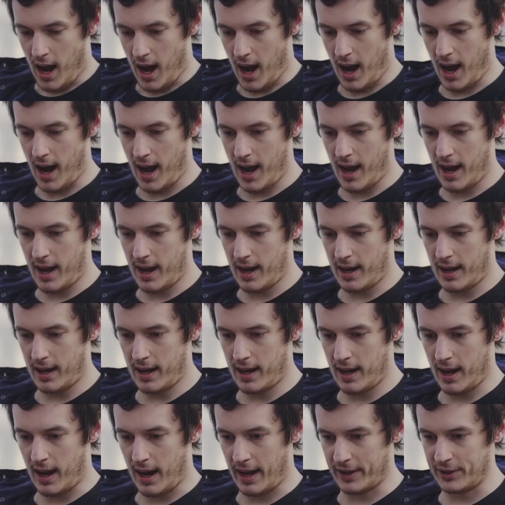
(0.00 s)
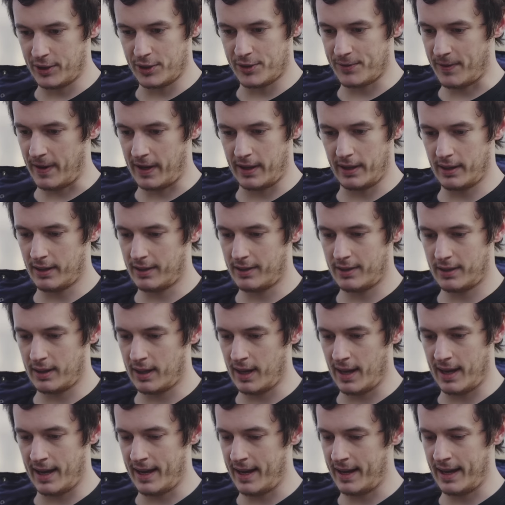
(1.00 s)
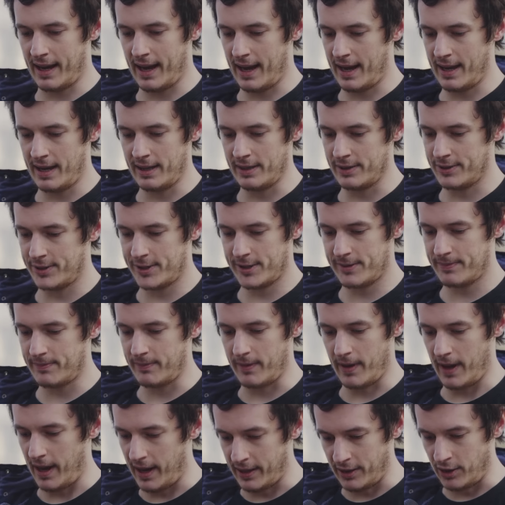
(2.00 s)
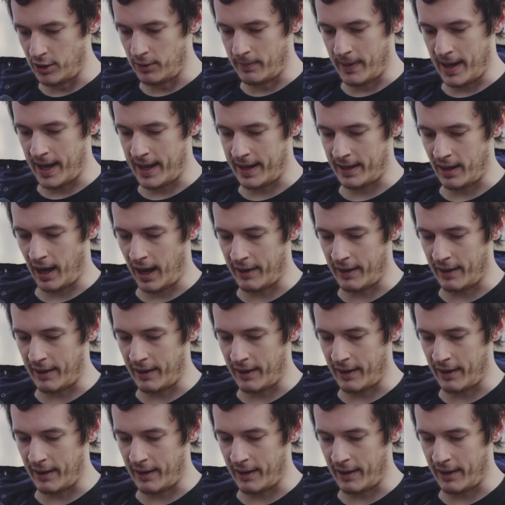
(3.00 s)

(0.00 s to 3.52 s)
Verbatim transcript: Uh, I just think killing is inhumane.